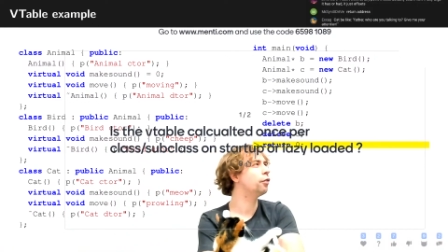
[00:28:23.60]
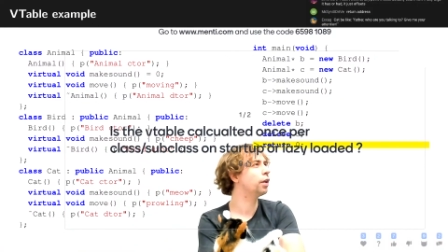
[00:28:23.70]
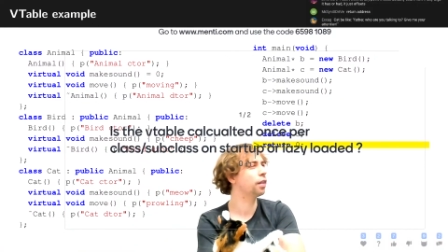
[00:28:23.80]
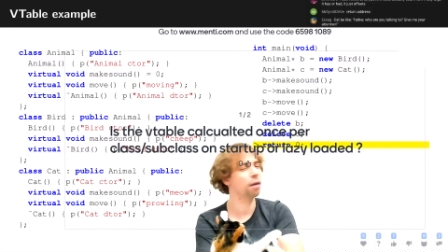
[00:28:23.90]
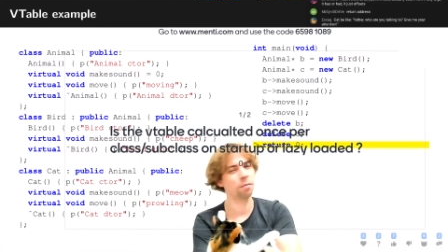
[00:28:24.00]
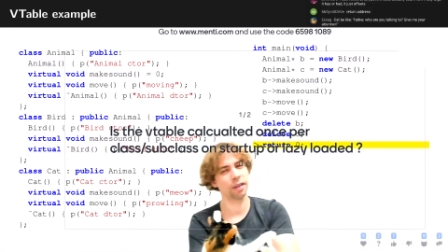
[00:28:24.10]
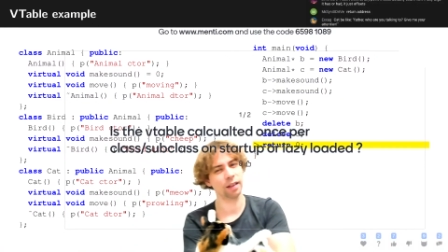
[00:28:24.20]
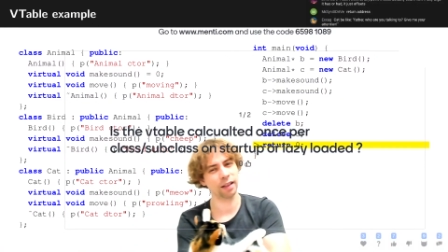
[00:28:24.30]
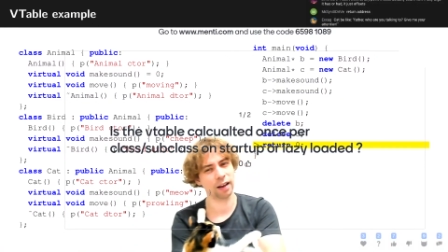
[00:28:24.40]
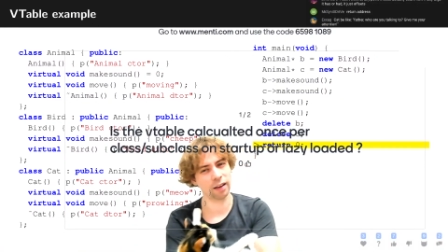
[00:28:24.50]
read
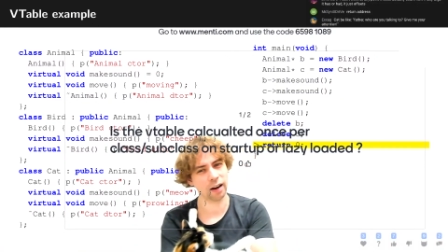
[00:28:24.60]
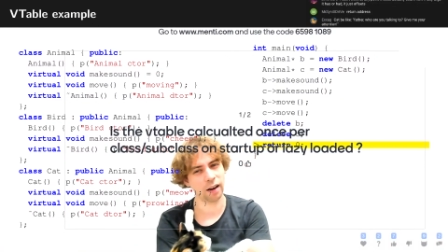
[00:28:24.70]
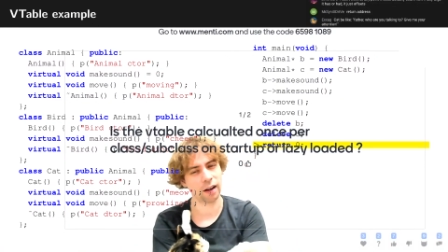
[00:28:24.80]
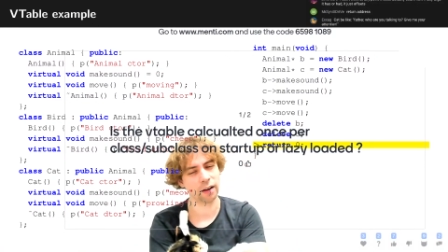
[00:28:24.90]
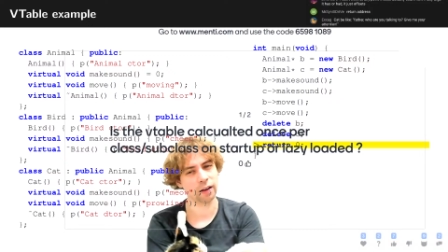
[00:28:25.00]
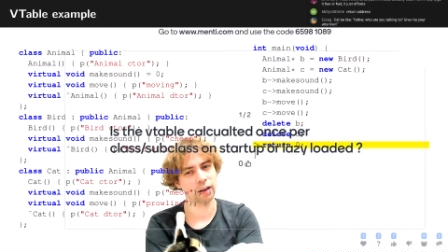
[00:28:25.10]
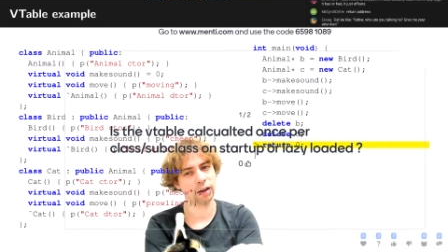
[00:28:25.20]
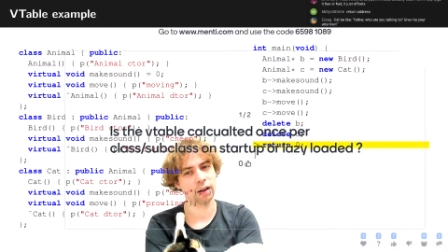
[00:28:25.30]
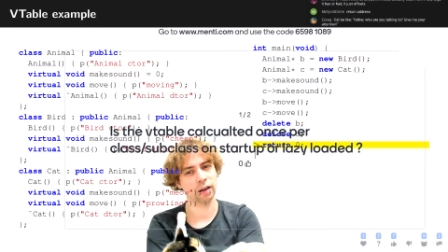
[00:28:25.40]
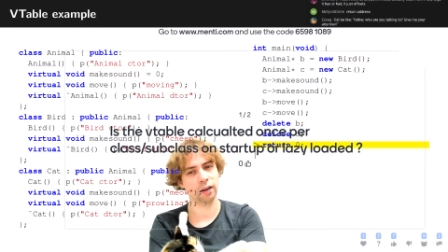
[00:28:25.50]
something that there are
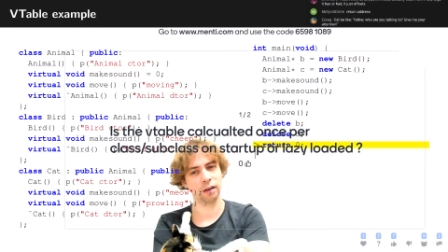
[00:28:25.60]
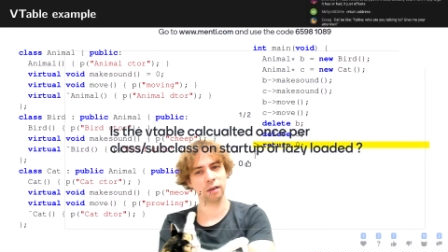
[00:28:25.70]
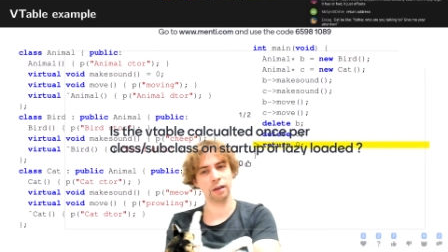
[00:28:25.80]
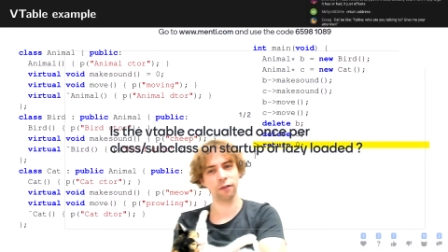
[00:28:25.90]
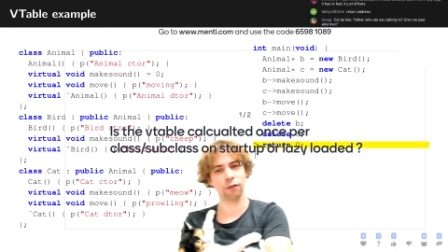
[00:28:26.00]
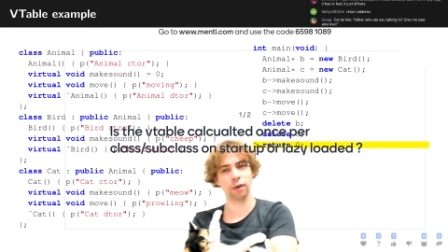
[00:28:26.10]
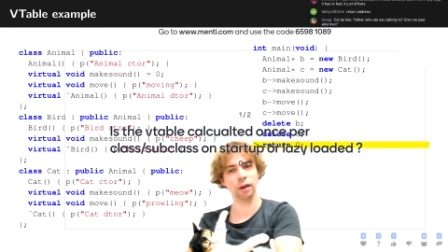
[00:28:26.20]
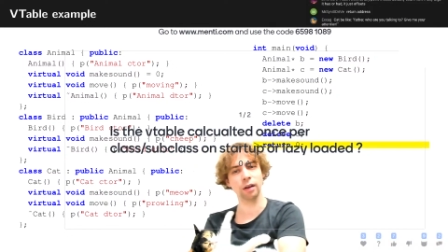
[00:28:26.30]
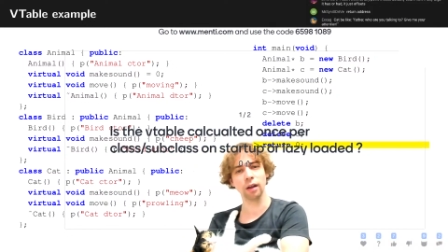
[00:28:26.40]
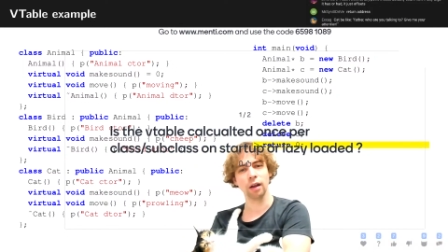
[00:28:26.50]

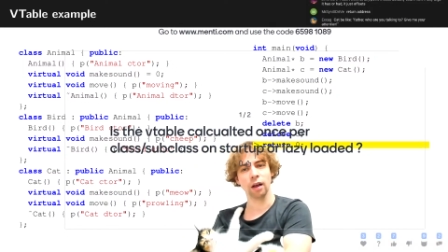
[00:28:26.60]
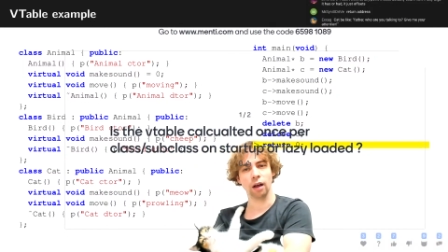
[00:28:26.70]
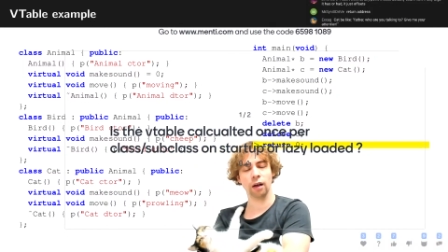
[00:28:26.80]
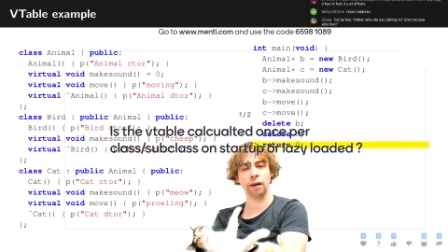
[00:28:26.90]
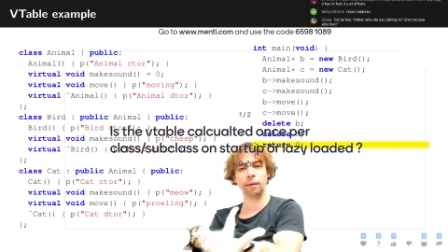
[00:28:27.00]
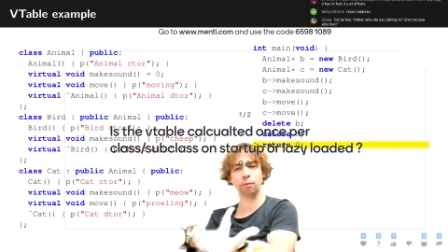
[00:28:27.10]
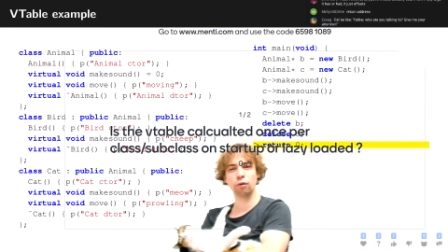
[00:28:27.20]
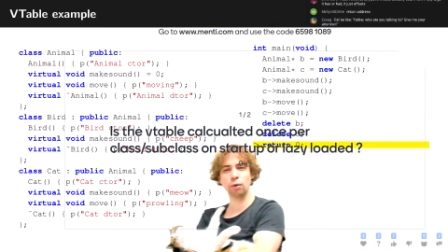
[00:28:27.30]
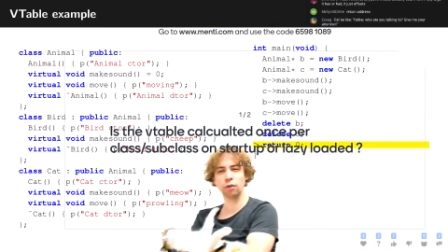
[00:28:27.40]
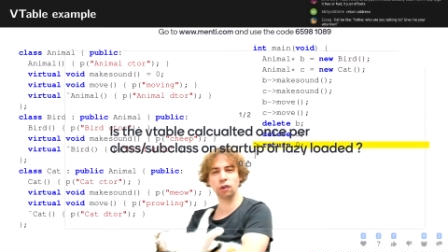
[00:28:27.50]
different
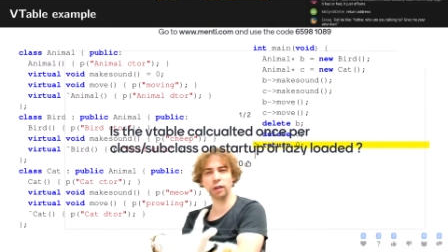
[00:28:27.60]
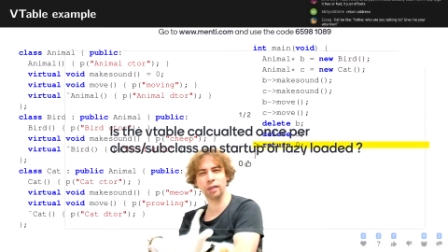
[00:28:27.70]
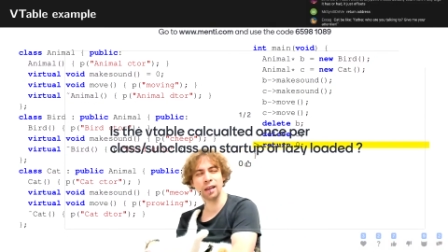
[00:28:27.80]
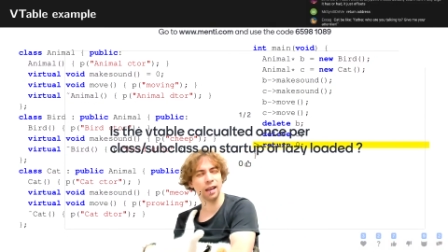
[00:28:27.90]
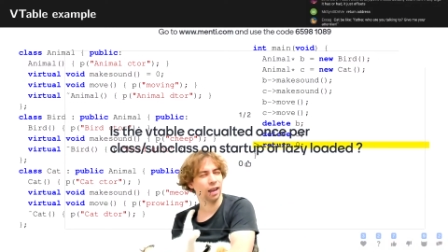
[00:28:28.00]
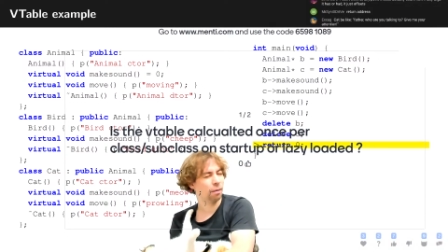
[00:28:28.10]
approaches.